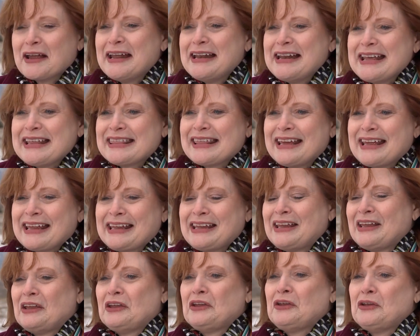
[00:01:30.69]
anything
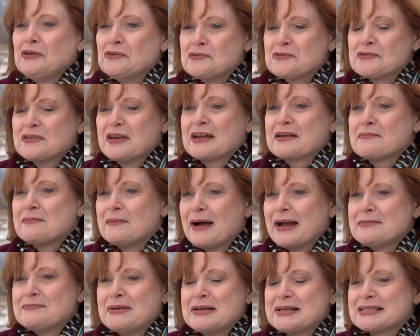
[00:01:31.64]
you think
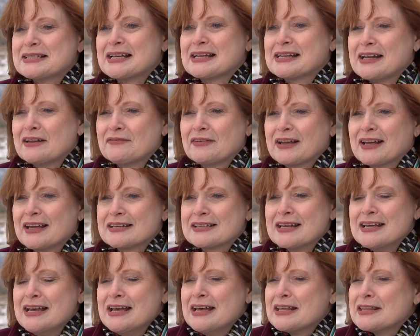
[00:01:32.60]
might be significant.
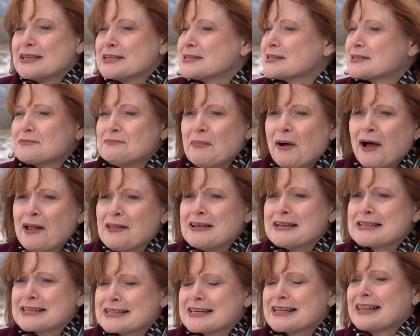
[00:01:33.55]
The
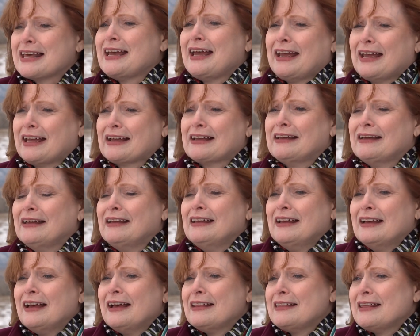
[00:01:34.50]
smallest thing
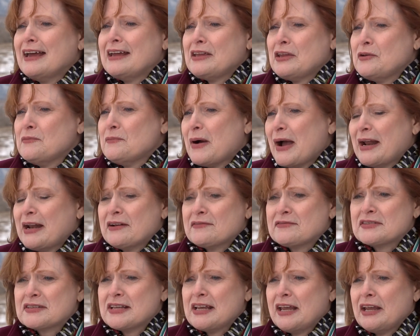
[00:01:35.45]
that you might have
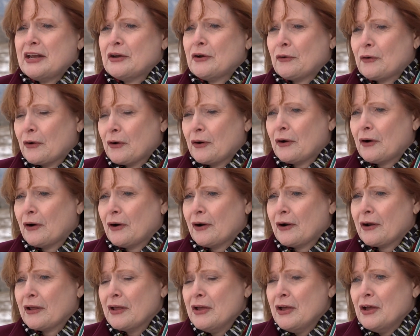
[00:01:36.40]
seen or
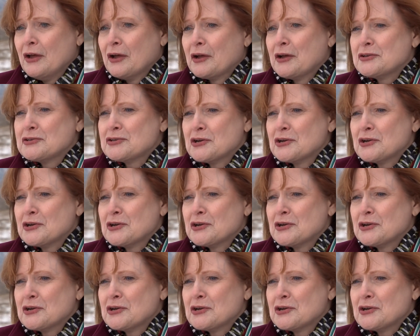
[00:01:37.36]
heard could